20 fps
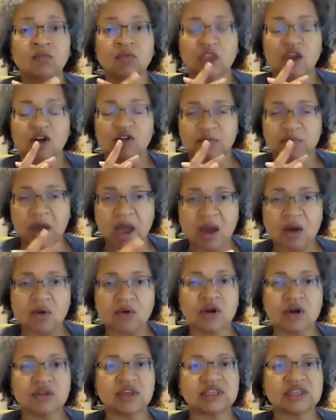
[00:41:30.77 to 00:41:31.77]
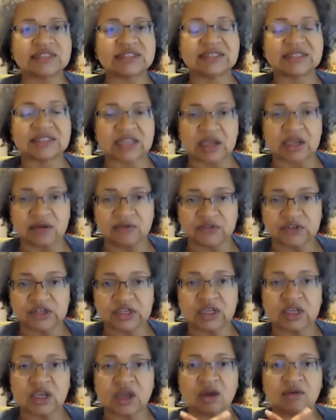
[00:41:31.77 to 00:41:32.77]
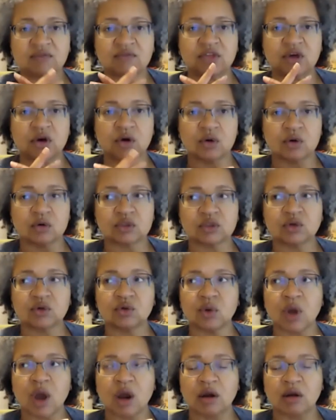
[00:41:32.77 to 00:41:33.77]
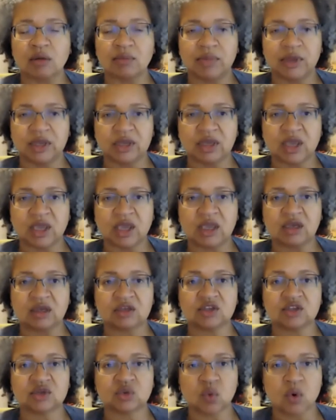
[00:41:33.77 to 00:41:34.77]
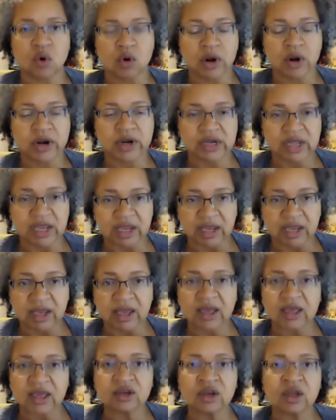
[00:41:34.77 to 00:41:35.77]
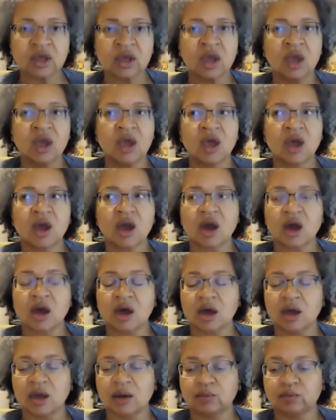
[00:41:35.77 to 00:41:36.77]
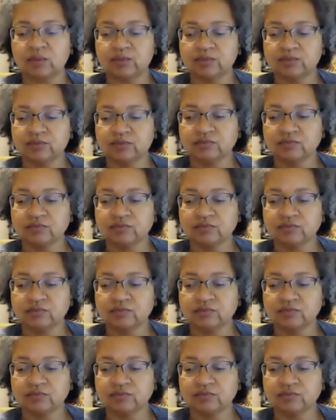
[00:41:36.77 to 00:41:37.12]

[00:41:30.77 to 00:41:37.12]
of power, the safety of those who are being sworn in, um,